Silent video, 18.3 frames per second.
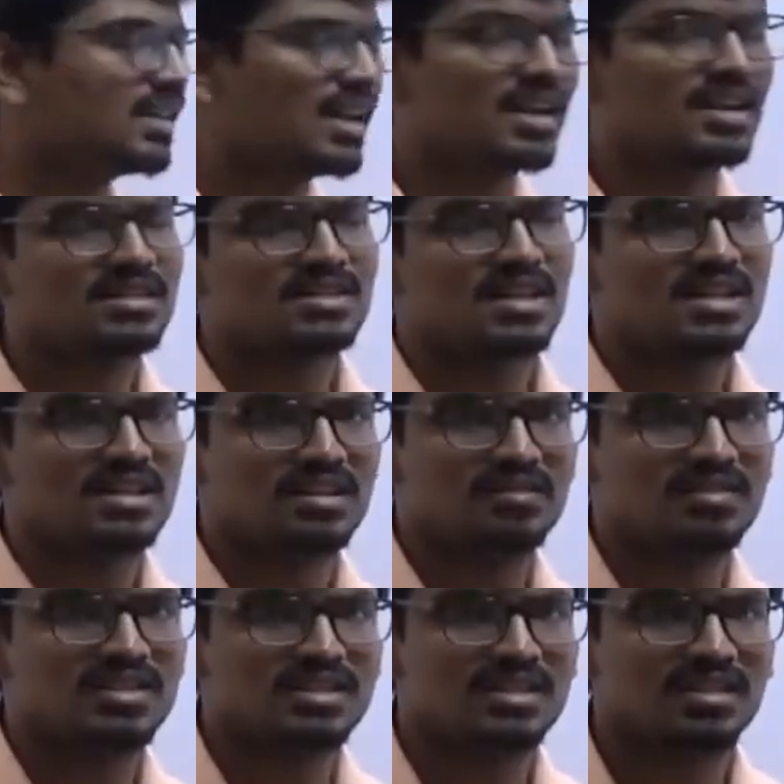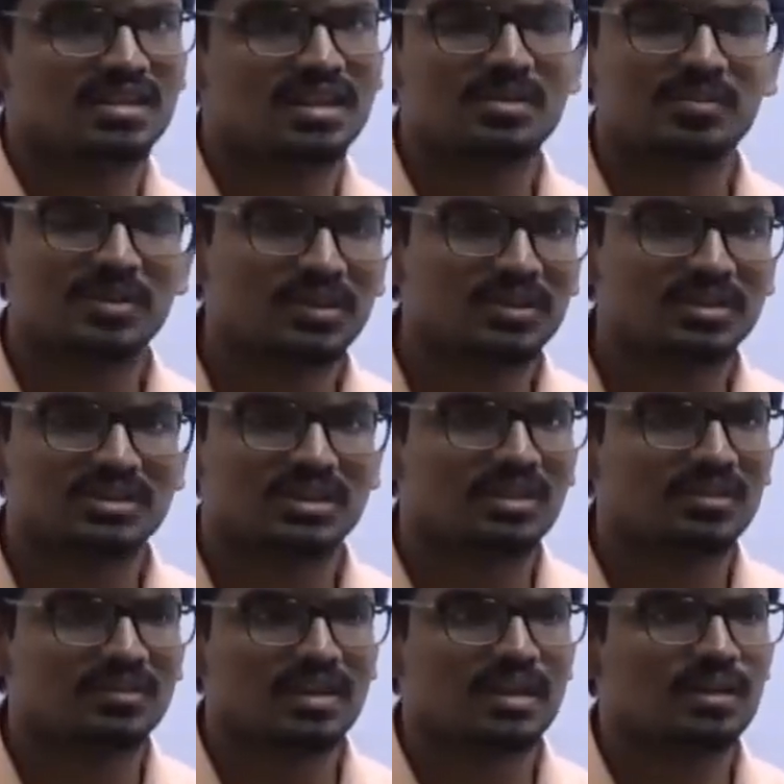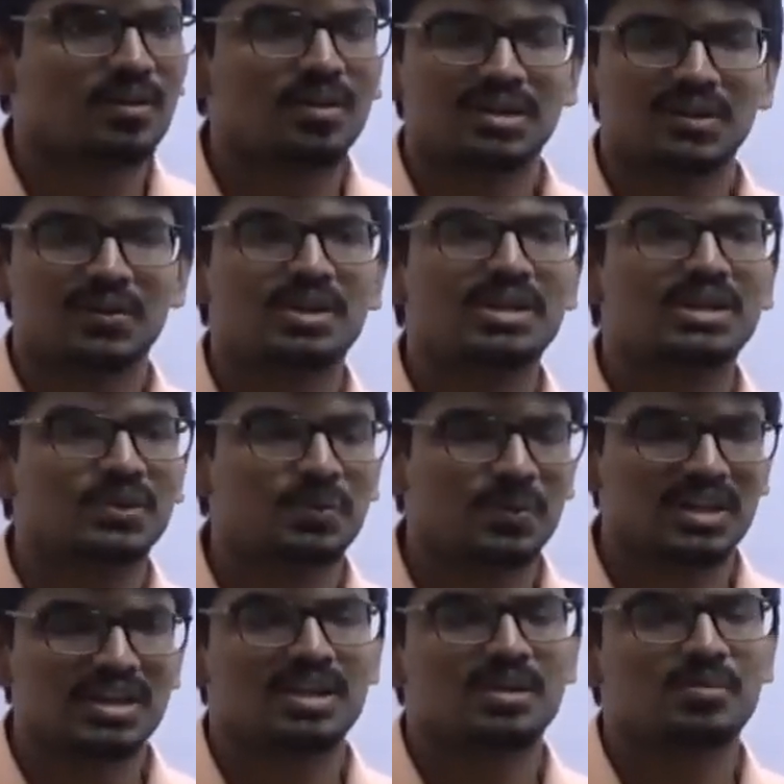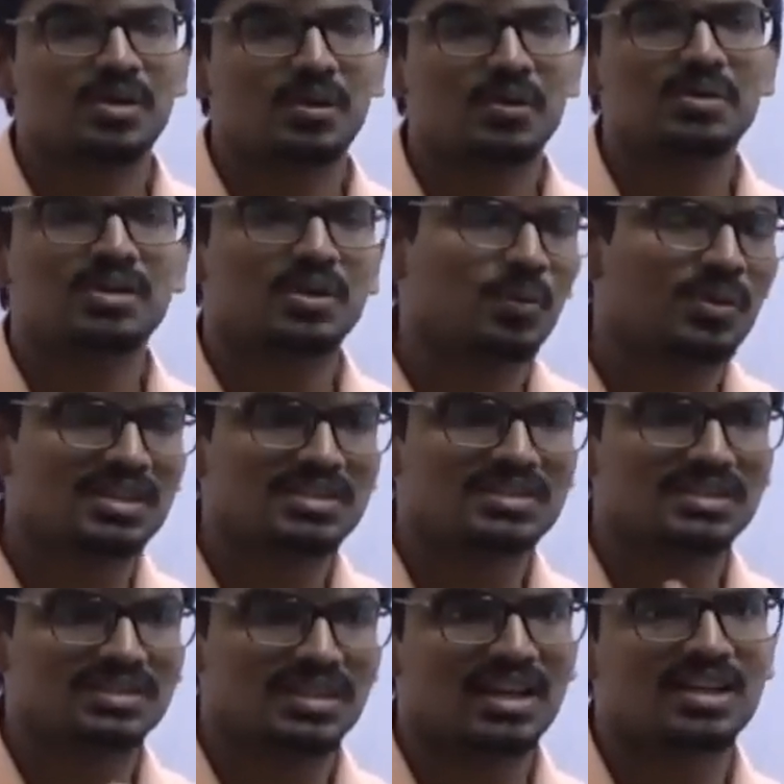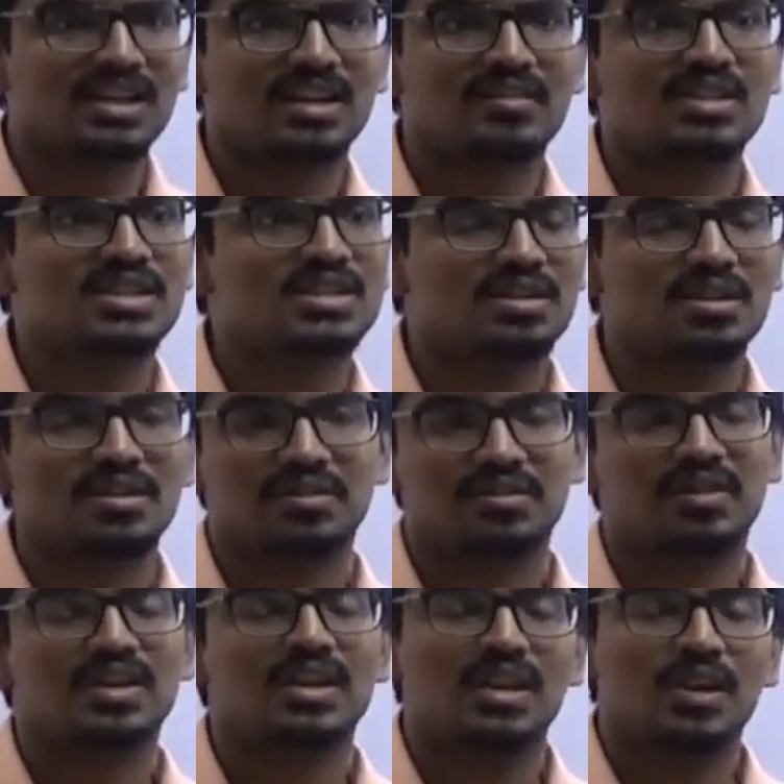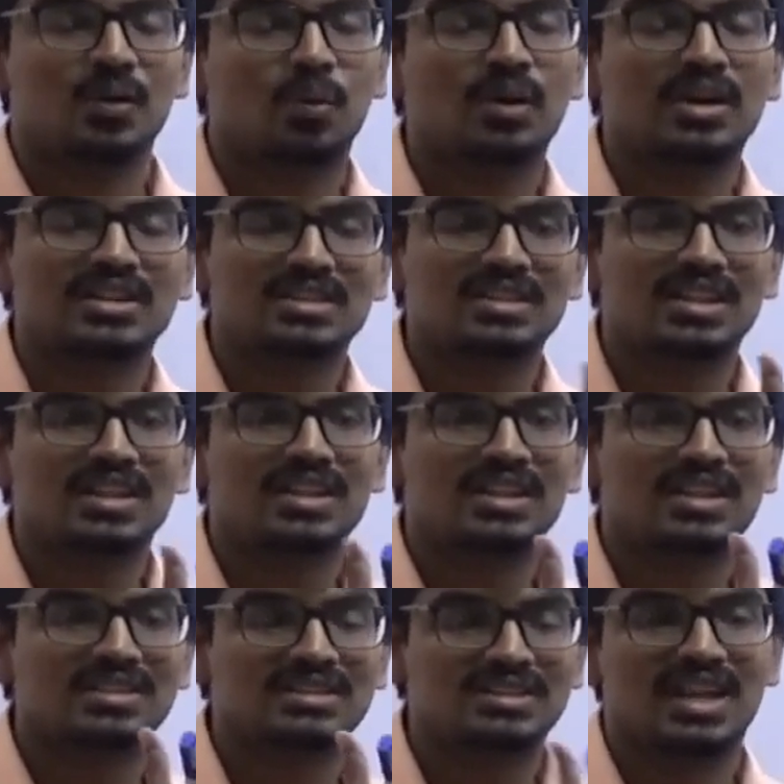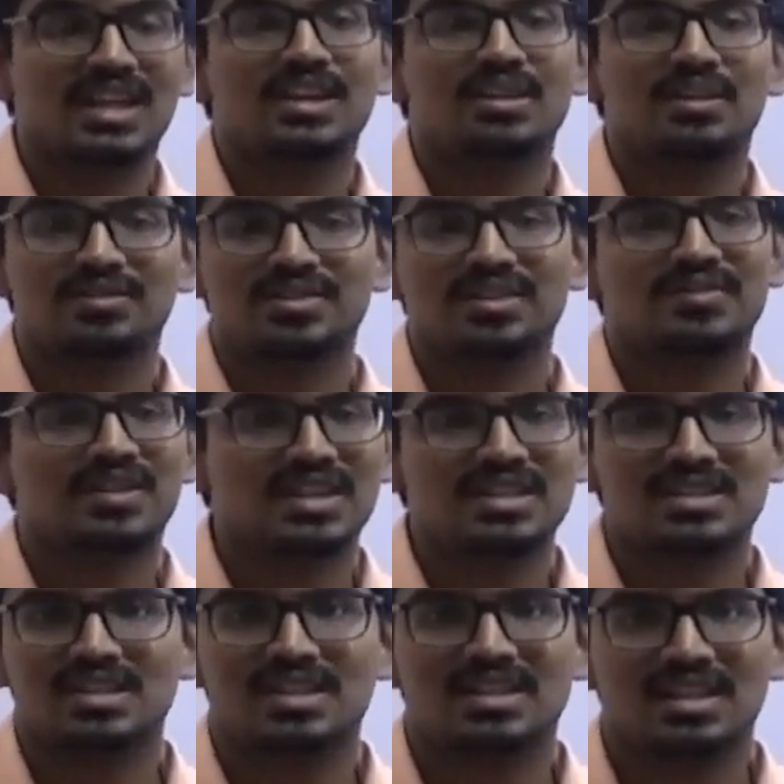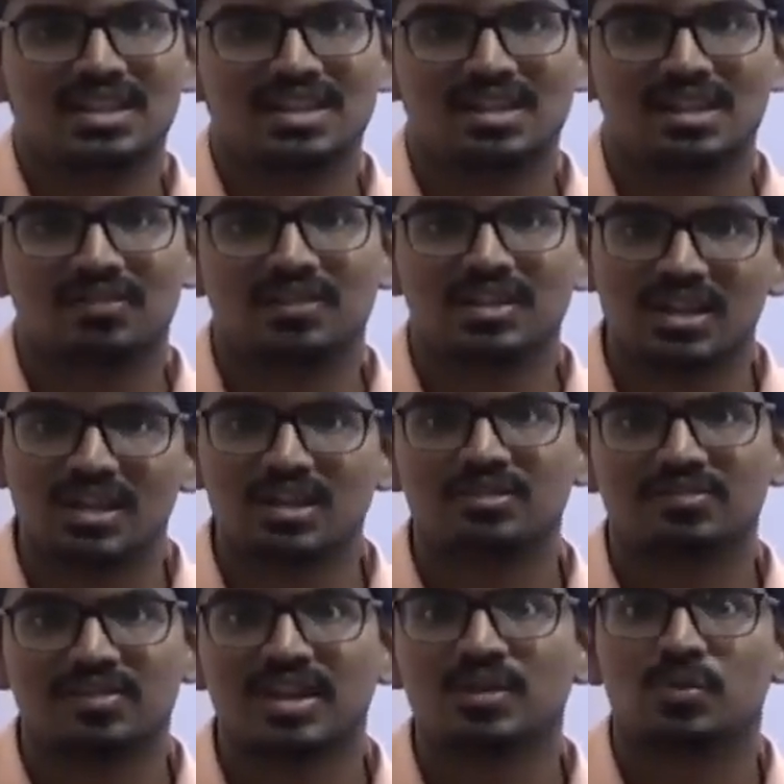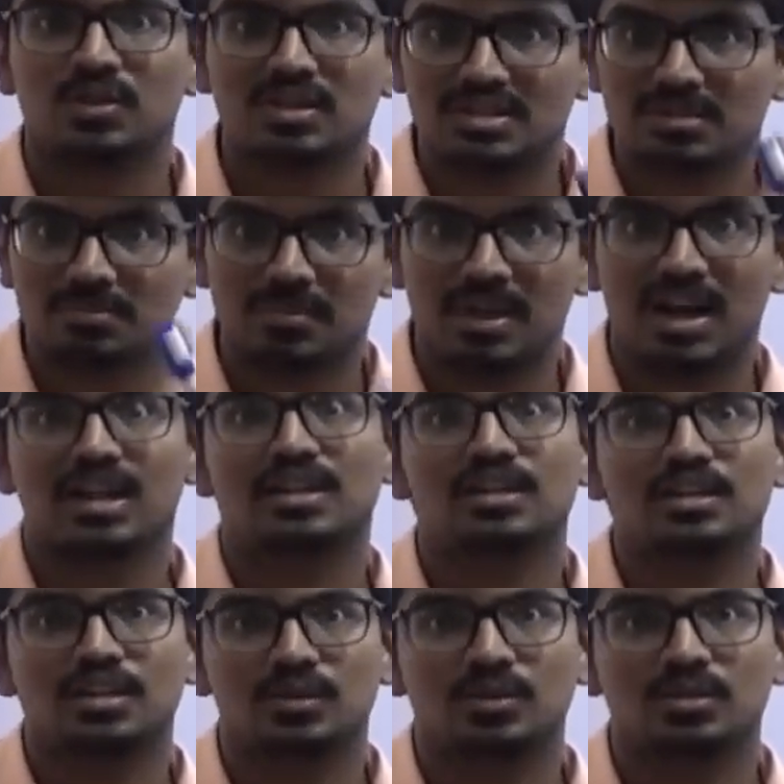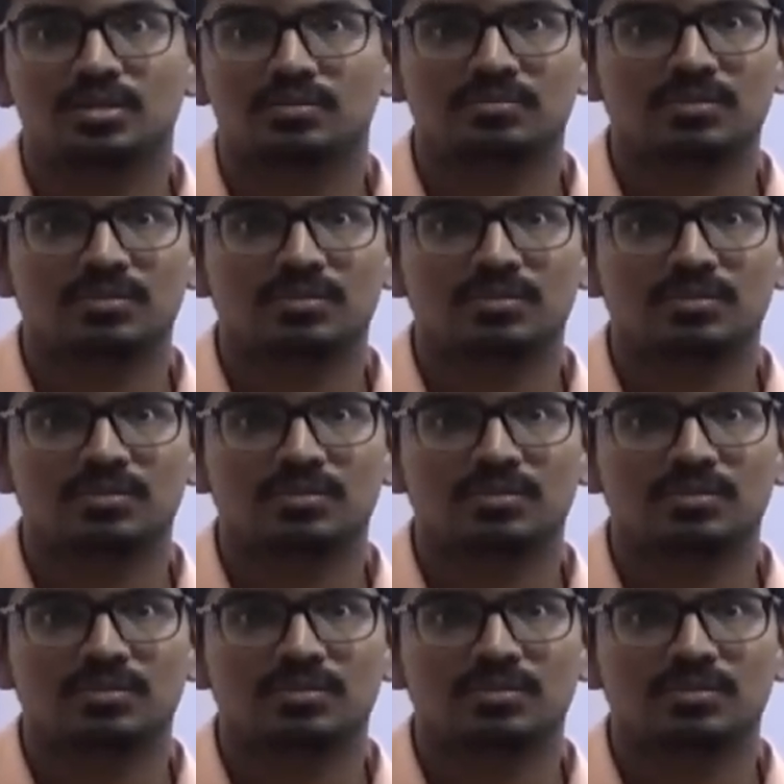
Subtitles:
take in sign convention, right? Because we are not going to worry about what is the sign convention of, what is the sign of deflection and theta. We need to find what is the magnitude.